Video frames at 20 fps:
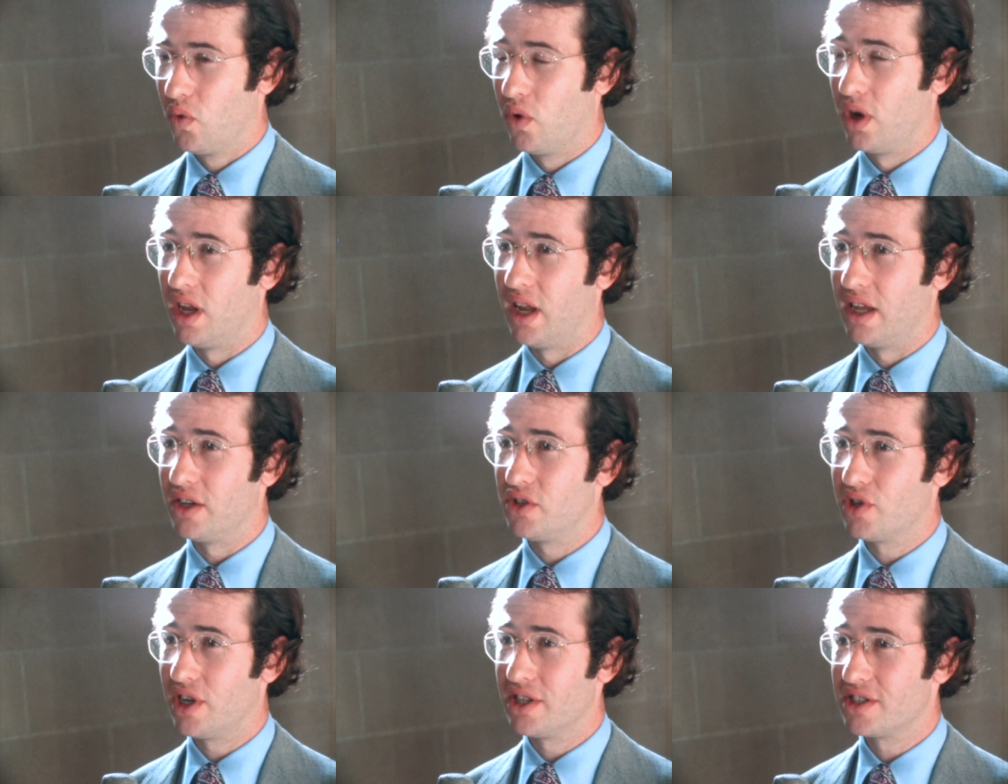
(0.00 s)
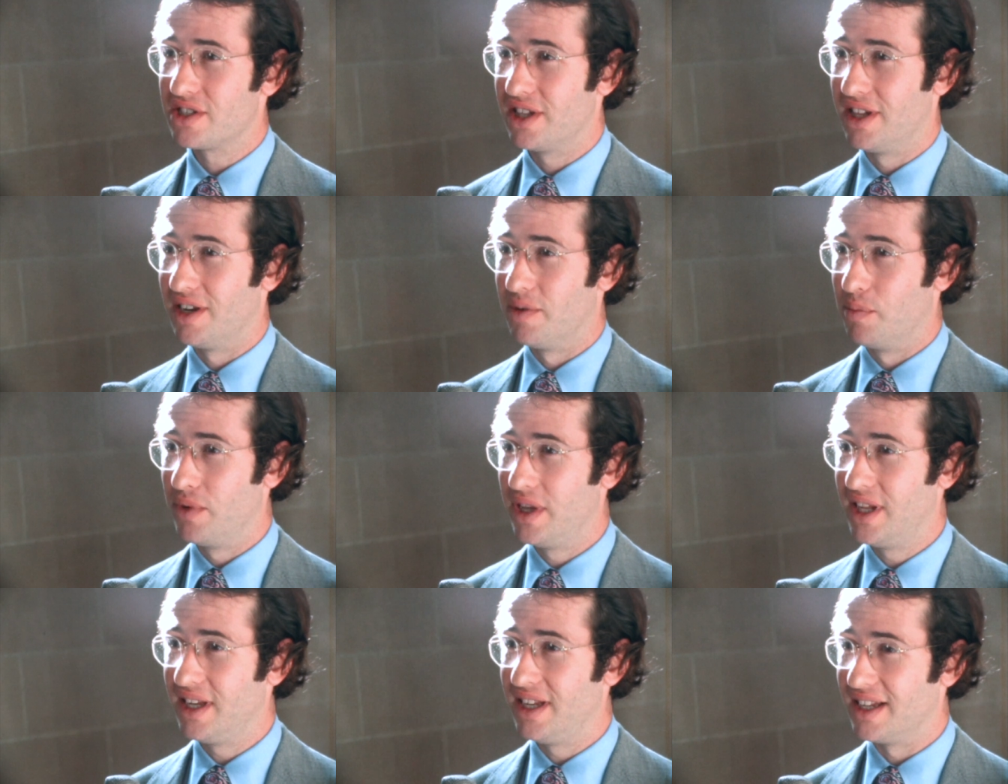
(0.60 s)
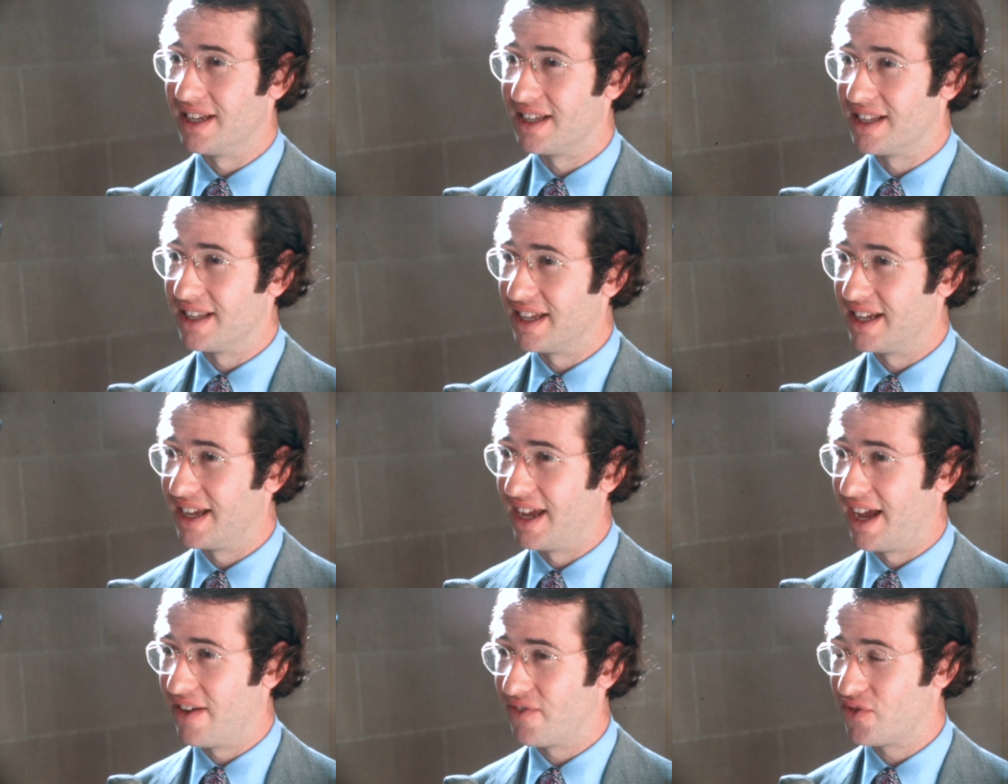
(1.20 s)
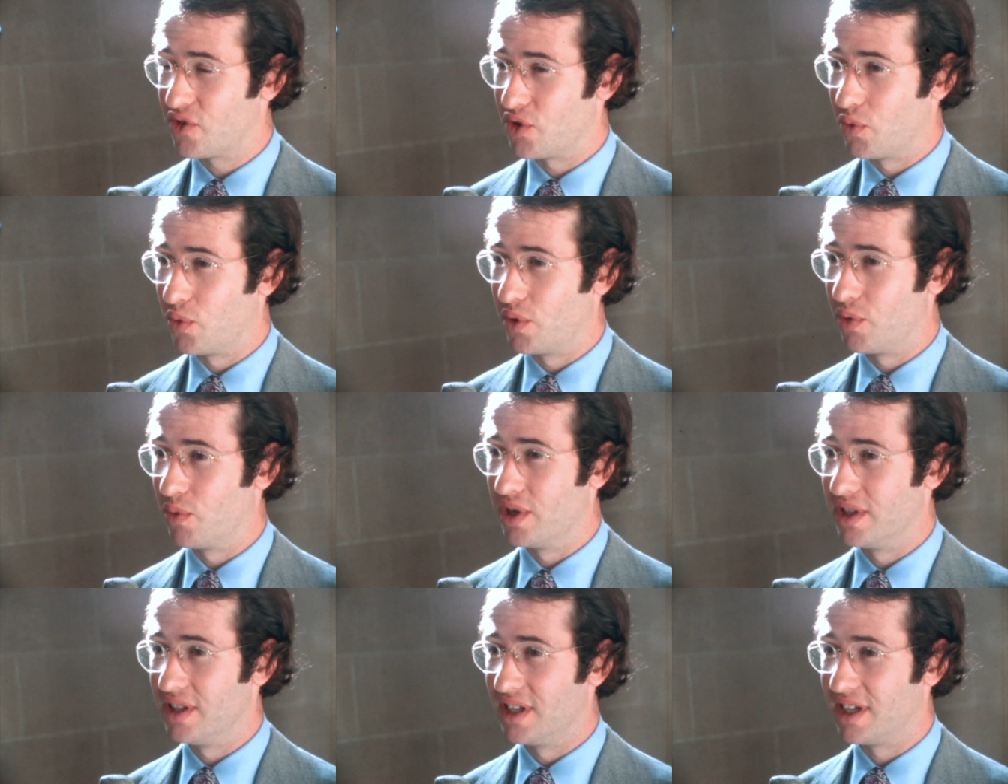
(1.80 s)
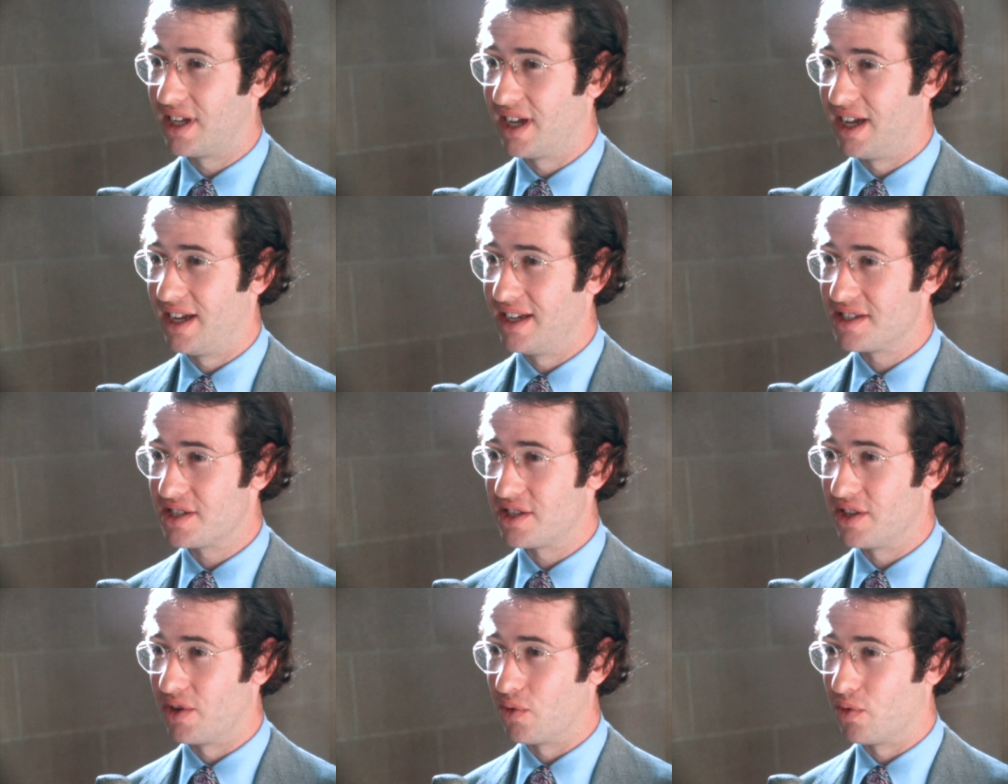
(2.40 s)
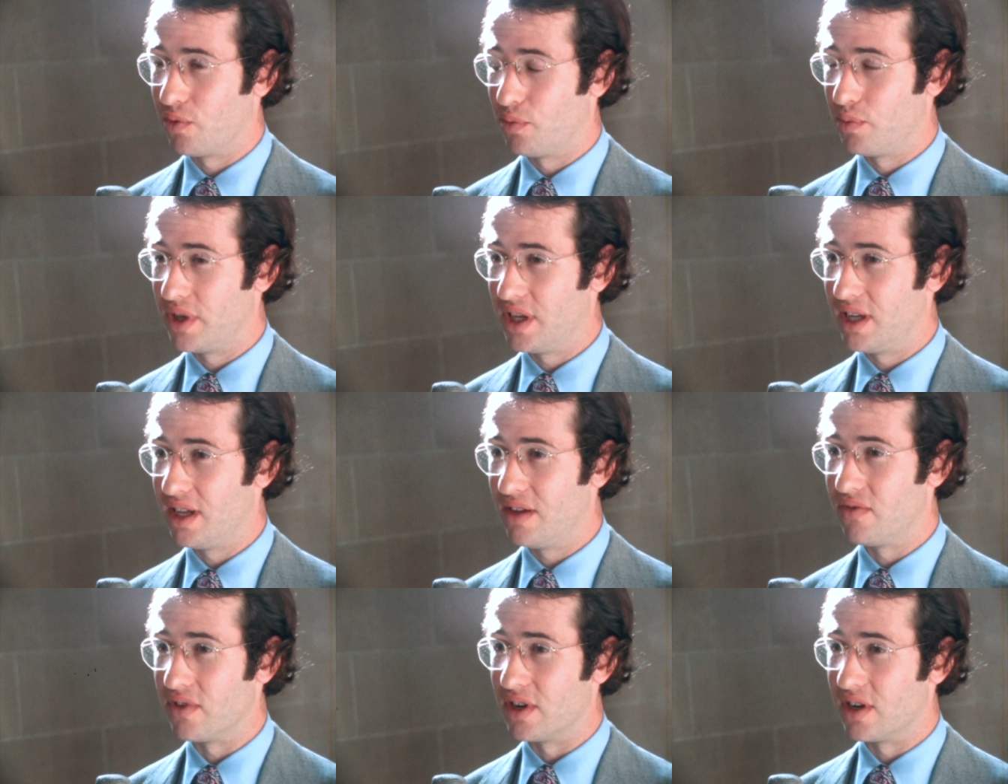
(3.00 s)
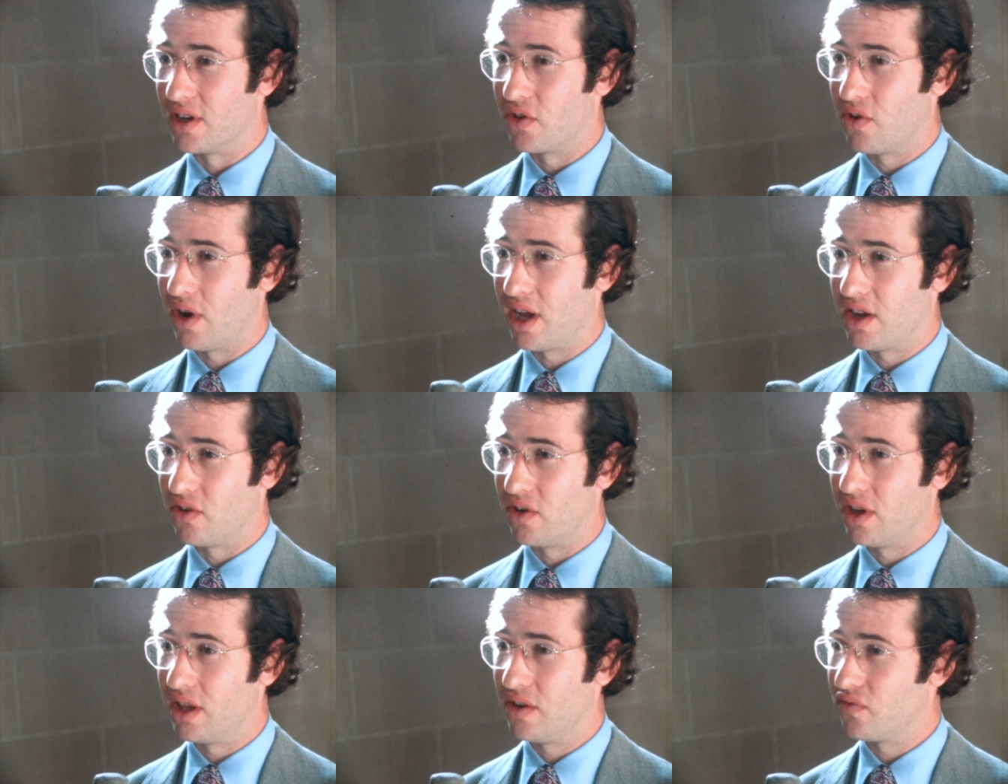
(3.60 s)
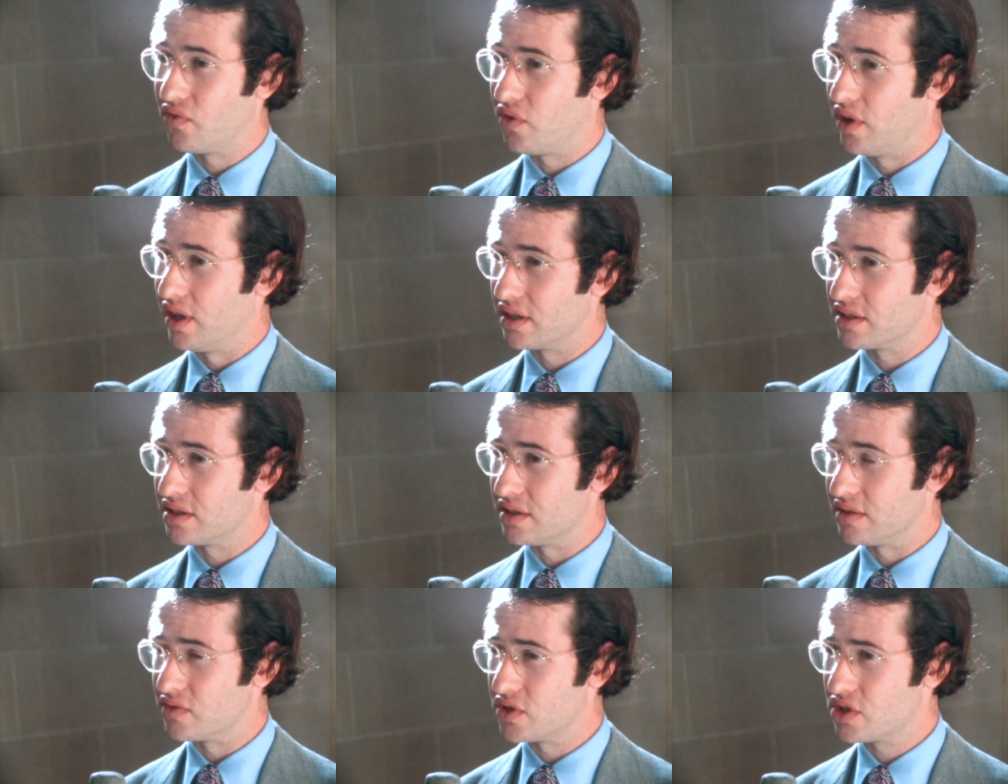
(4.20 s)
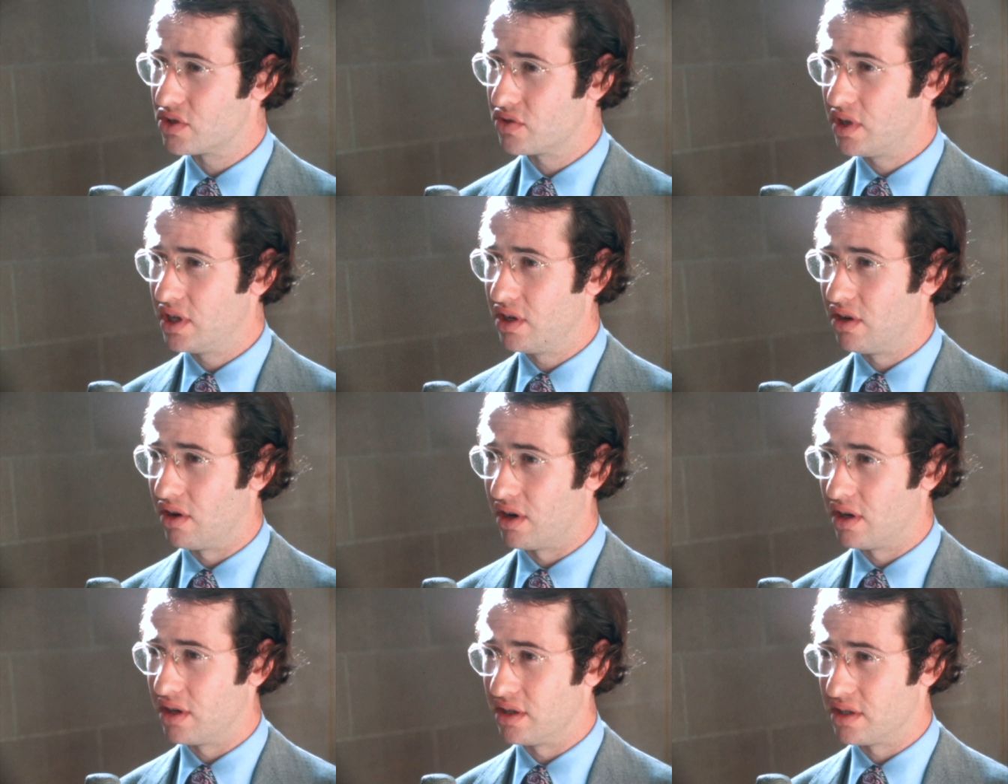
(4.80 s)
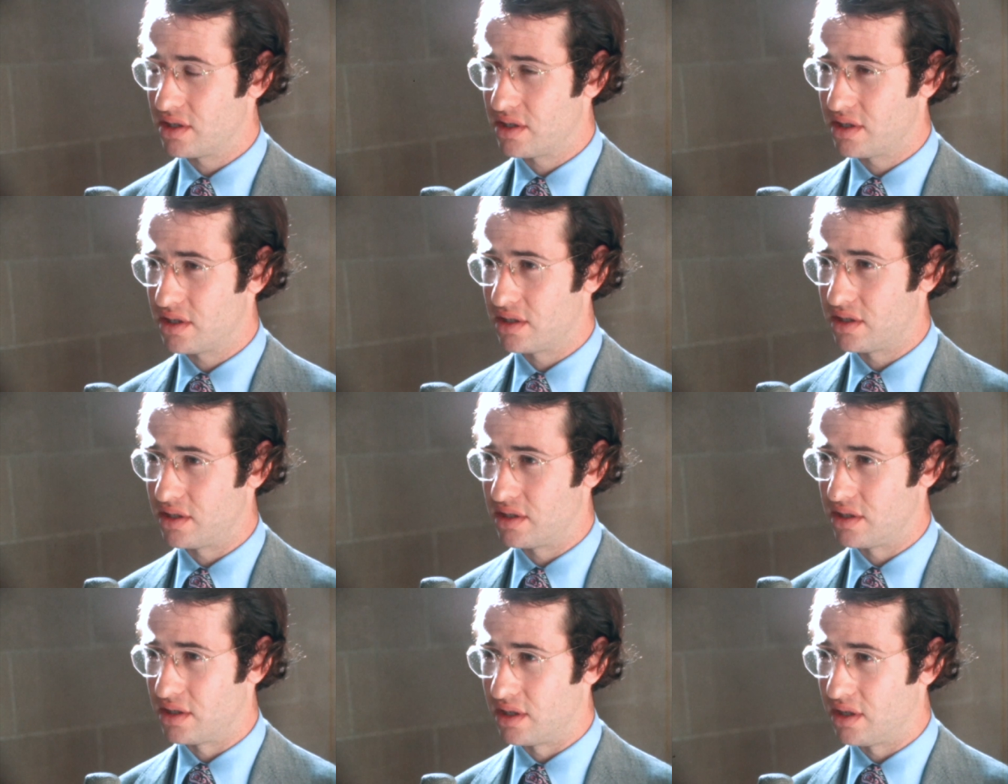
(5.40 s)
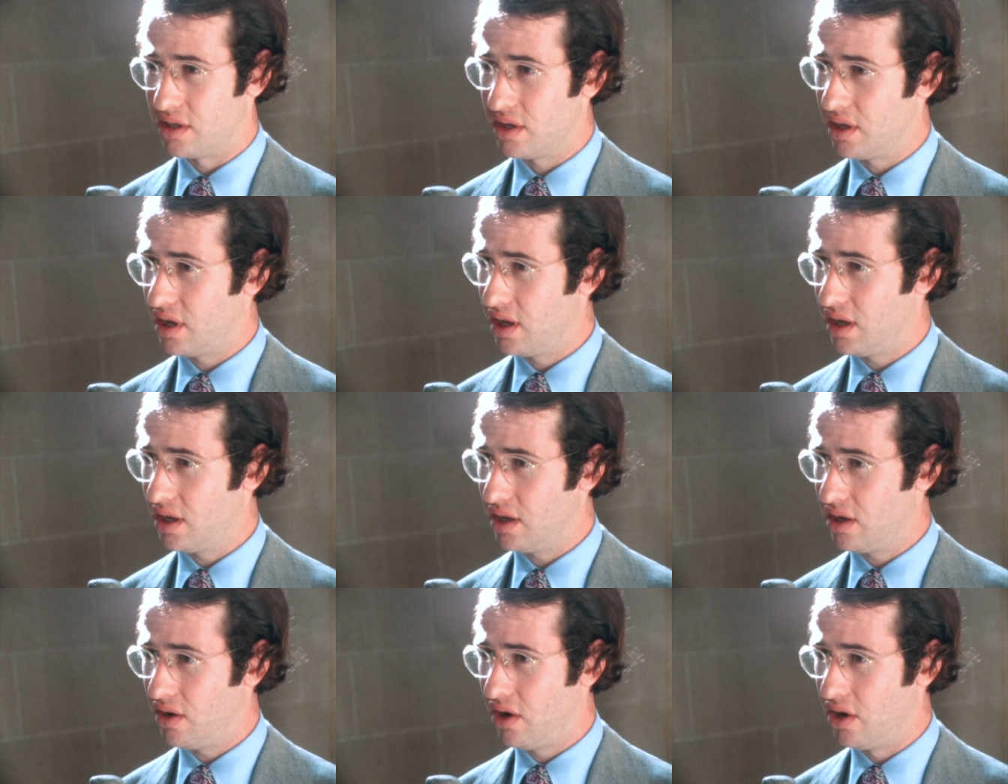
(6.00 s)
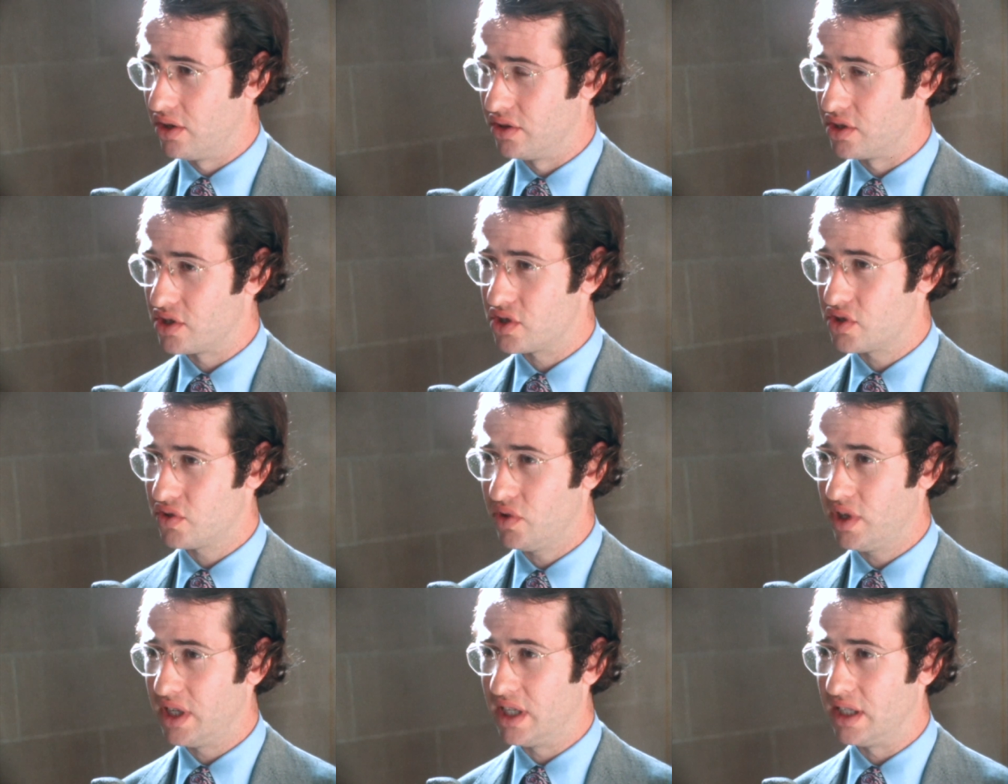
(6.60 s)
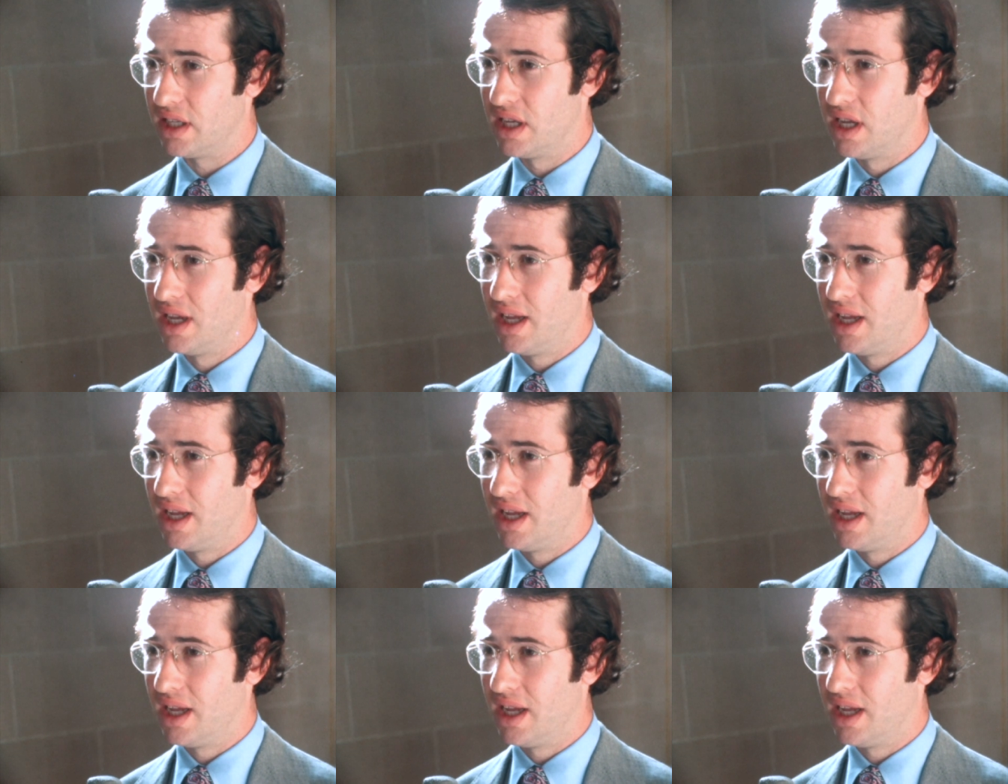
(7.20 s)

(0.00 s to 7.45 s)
Well, I trust that immediately after we win the case, there will be even a greater influx of street artists uh, on the street.